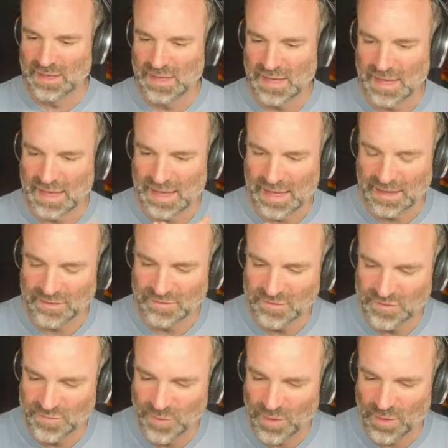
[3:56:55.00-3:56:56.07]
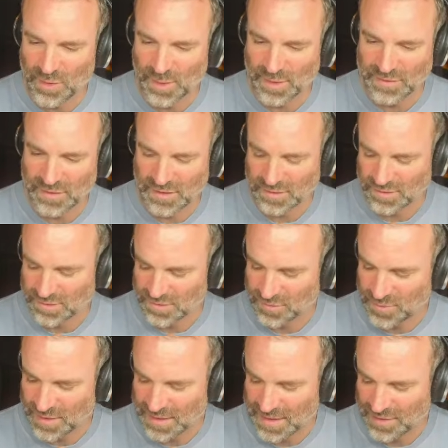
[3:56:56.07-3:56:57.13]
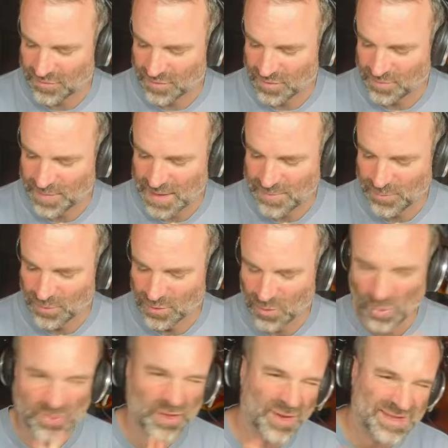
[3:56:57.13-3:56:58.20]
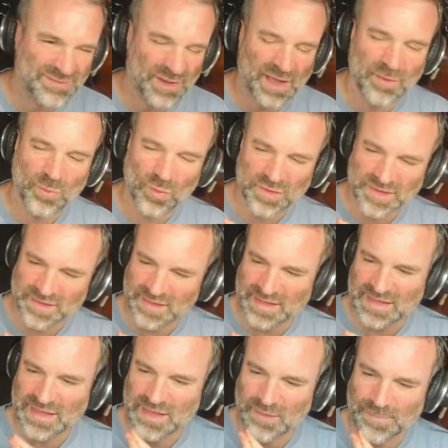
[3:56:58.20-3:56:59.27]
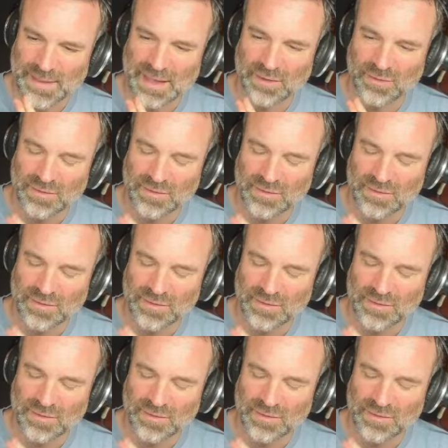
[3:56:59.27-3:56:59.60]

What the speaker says: And tomorrow, I think it's just going to be a gathering of people. Although I was thinking about